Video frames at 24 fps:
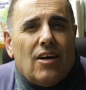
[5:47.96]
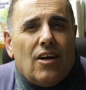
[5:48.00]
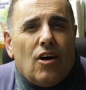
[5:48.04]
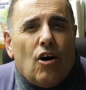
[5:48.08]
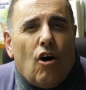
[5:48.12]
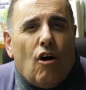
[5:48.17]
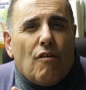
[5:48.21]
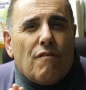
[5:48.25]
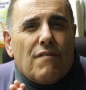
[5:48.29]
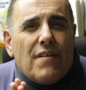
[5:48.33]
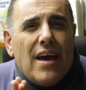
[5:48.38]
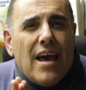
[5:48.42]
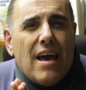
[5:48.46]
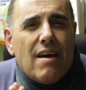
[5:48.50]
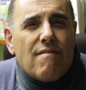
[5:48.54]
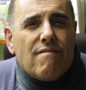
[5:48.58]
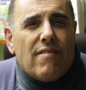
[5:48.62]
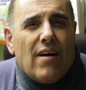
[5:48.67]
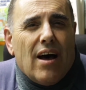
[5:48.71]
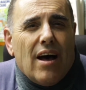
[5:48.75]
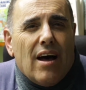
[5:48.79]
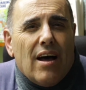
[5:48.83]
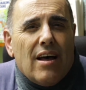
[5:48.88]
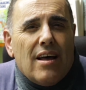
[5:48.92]
of
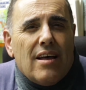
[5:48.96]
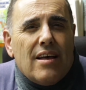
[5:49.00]
ever